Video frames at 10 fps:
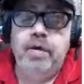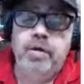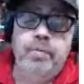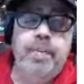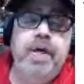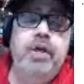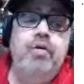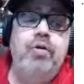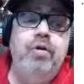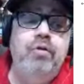it could be
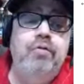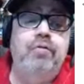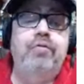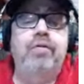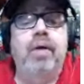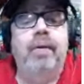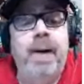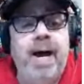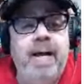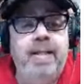you use the
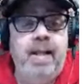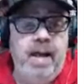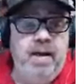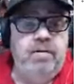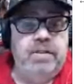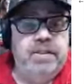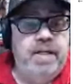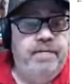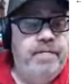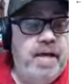buy it now
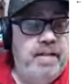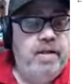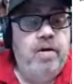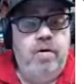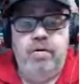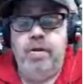instead of the Add to Cart.